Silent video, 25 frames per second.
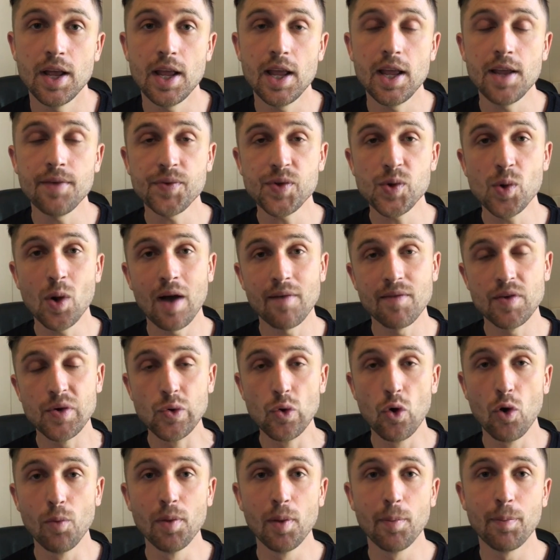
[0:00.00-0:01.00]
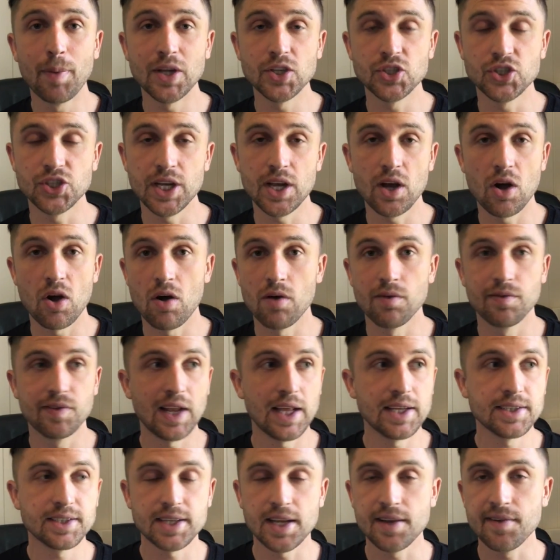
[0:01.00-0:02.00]
if you have a normal budget of,
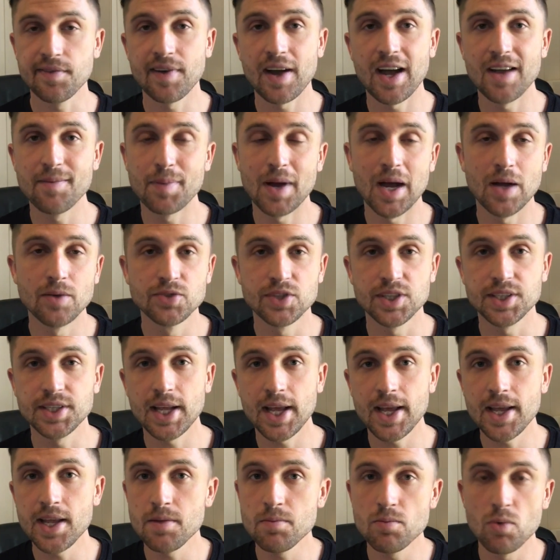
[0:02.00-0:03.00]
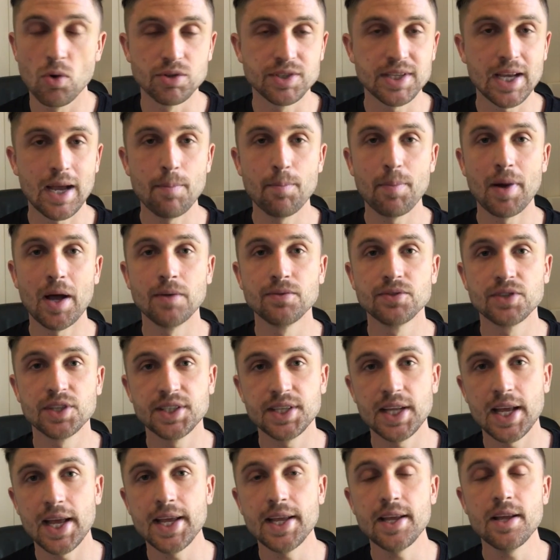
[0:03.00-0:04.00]
let's say, £5 a day or £10 a
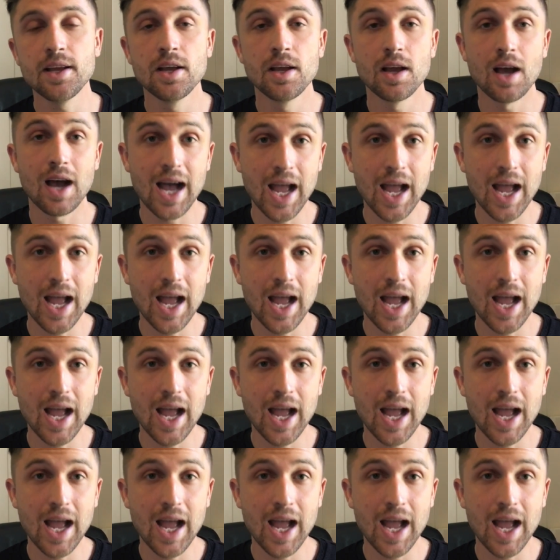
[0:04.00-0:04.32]
day,